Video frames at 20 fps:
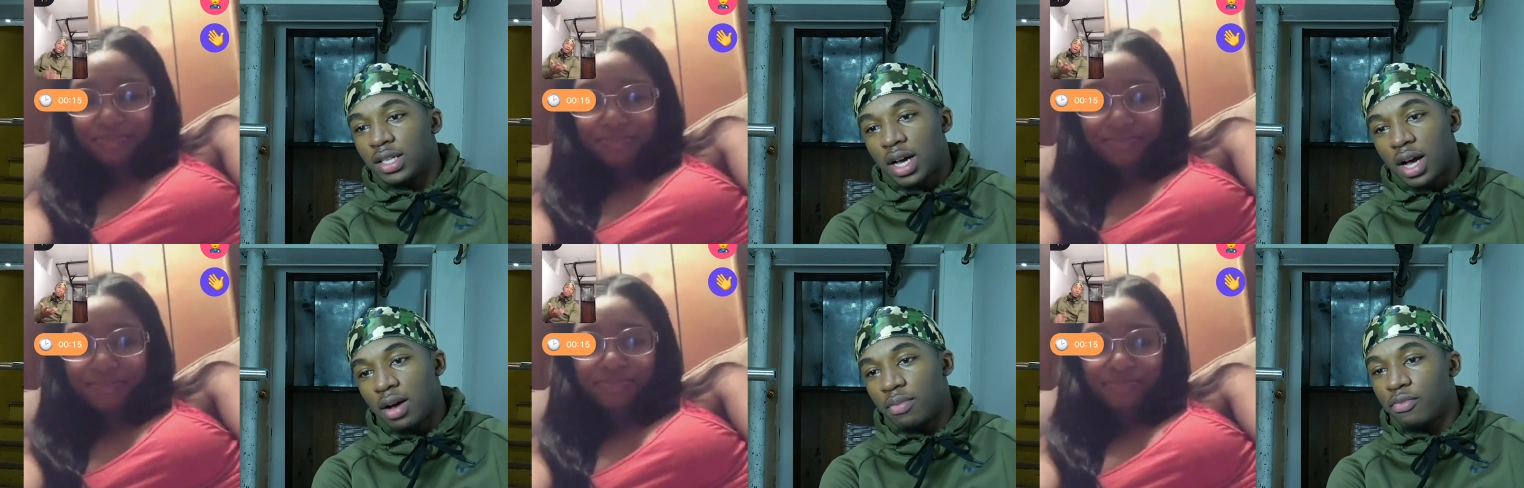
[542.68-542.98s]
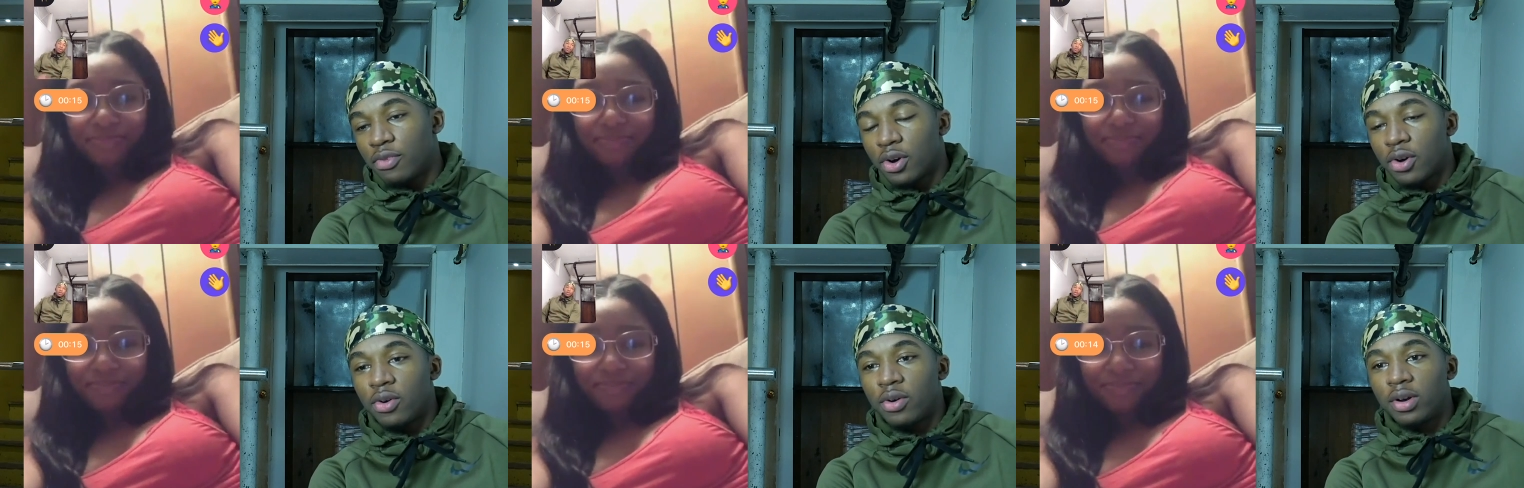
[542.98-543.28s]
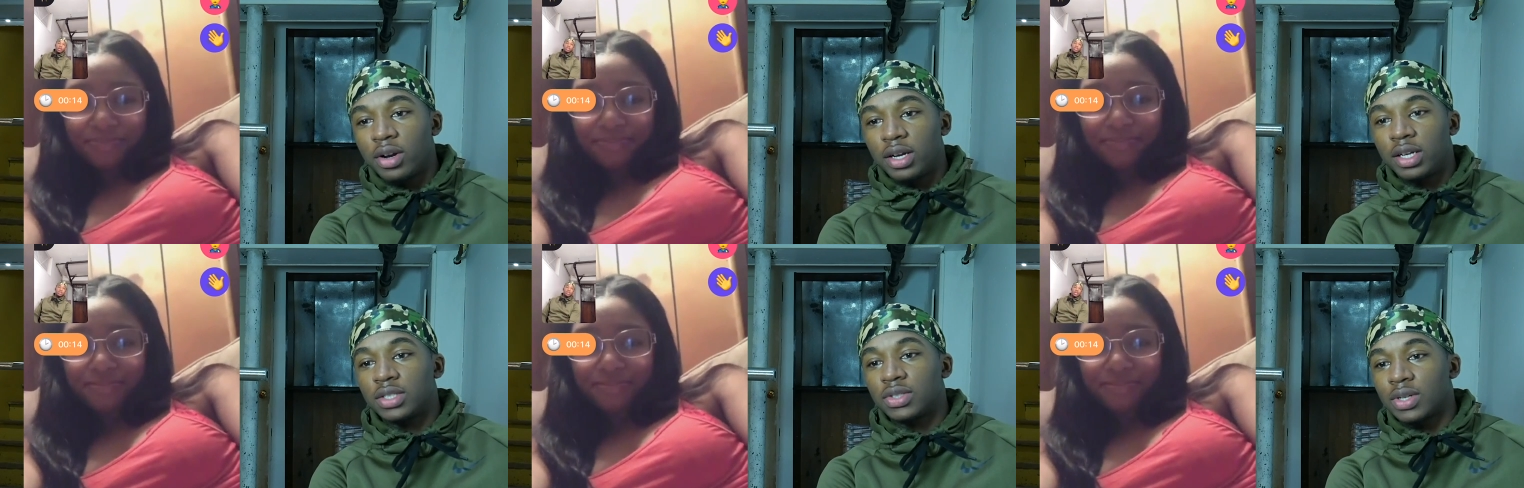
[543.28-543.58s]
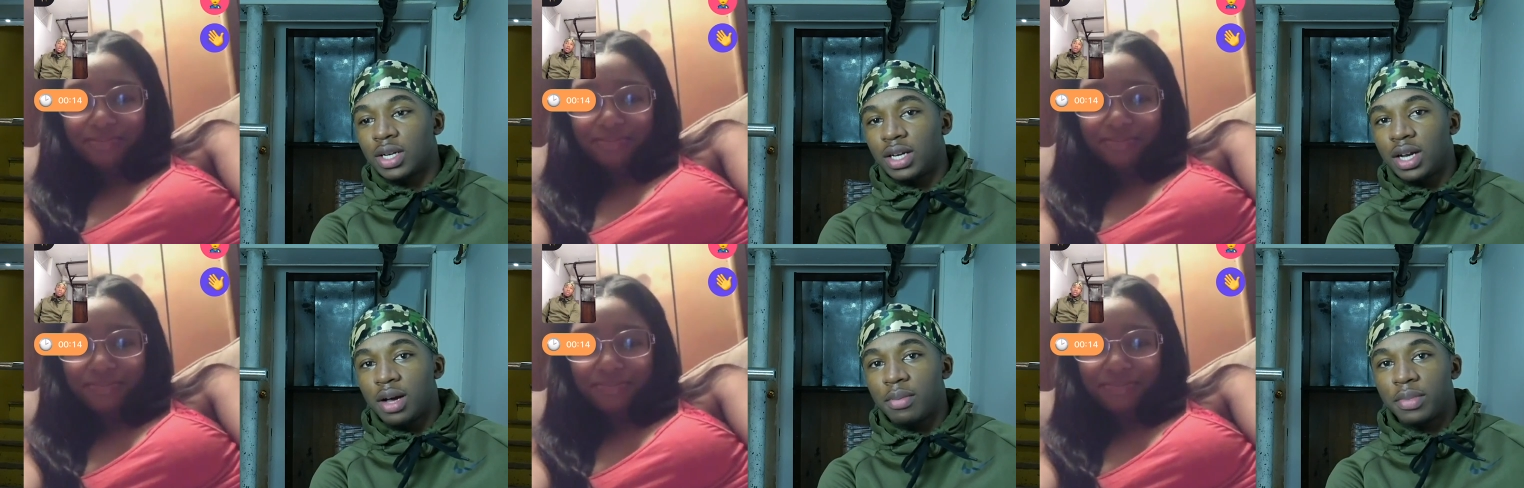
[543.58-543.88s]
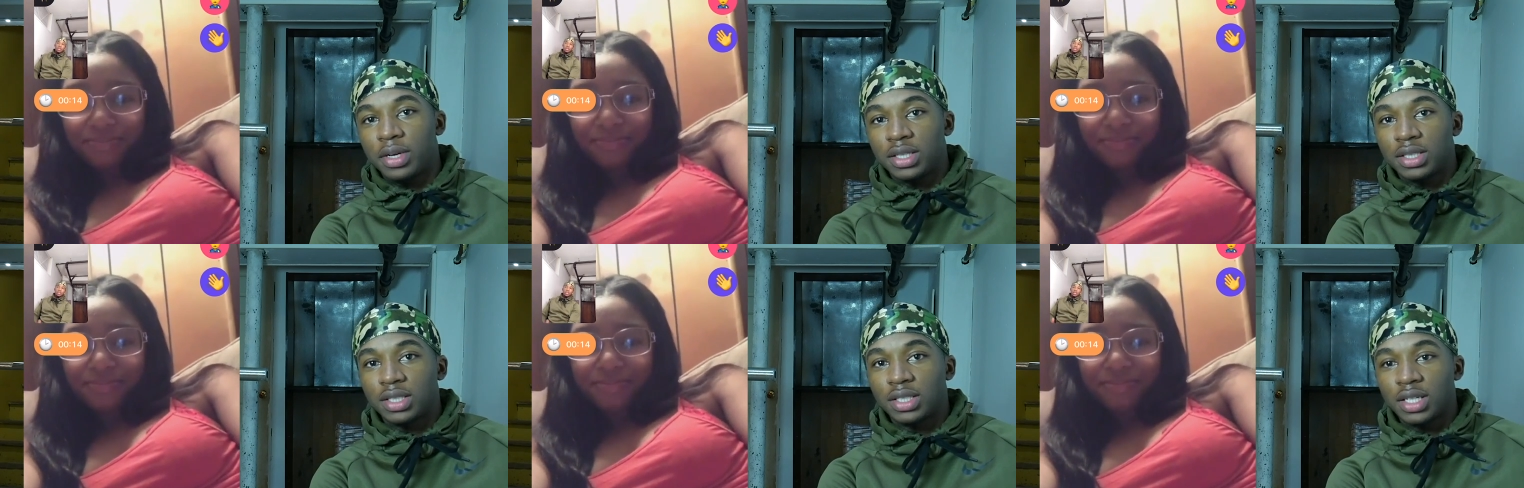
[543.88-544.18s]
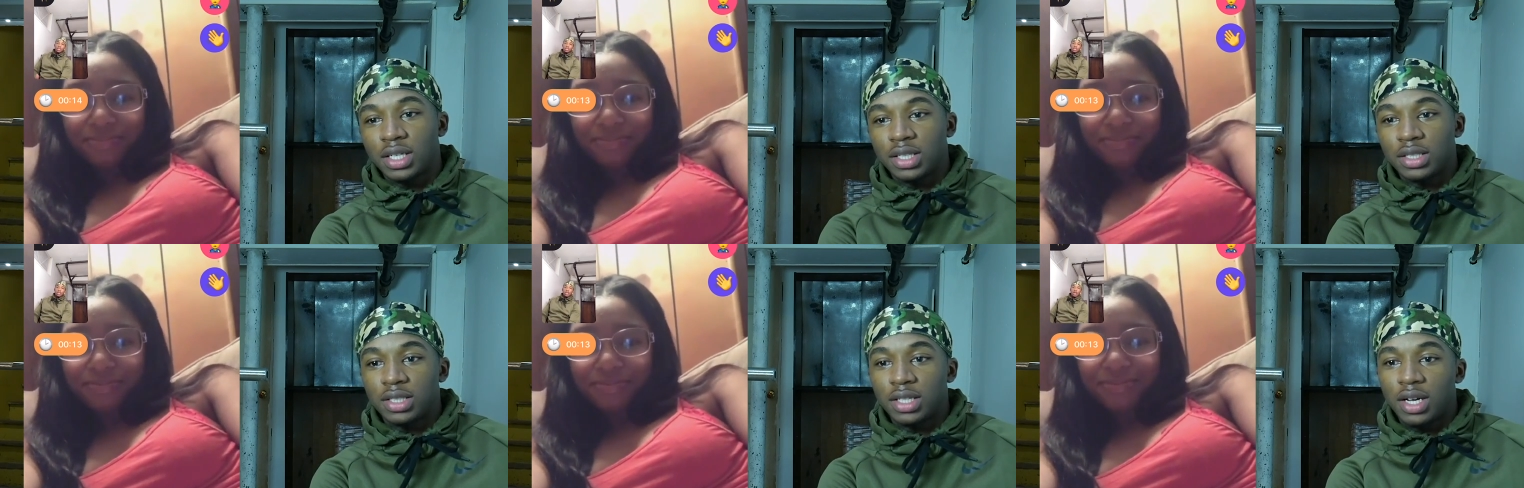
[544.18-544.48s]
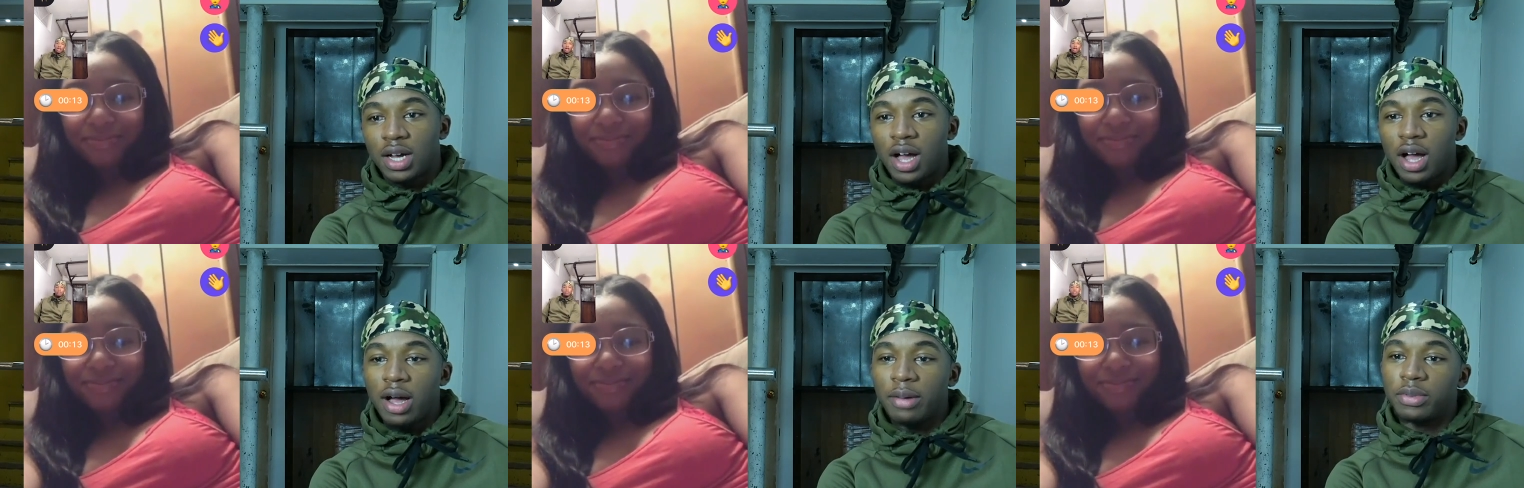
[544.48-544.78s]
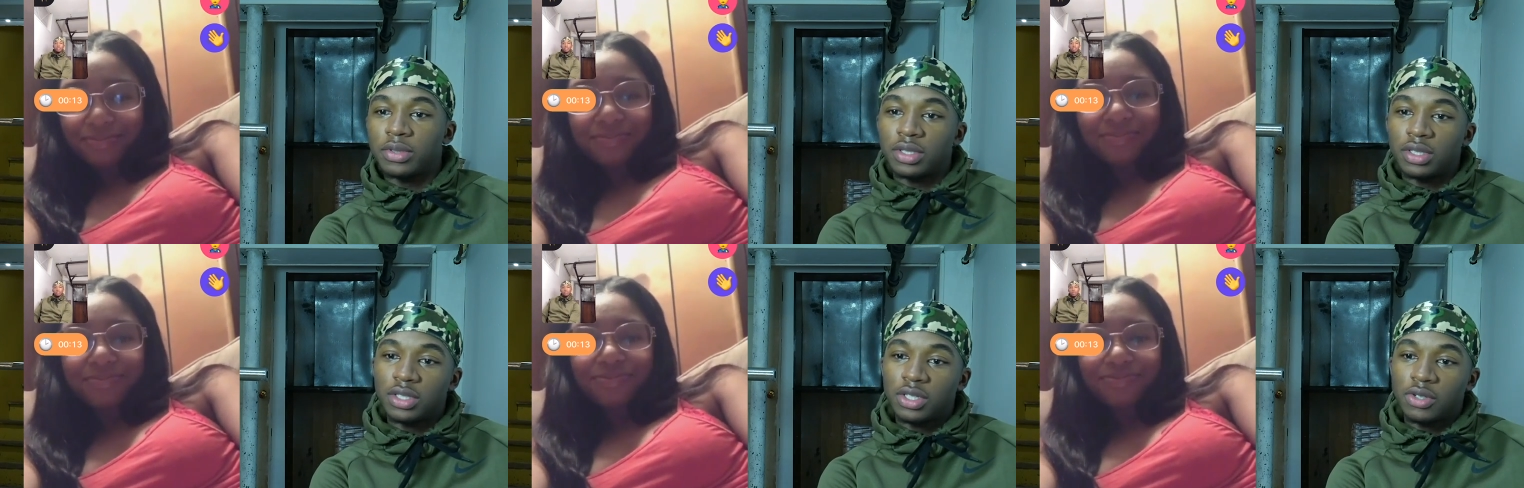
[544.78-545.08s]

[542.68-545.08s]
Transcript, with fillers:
Speaker 1: I'm recording this right now. I'm about to send it to the ops.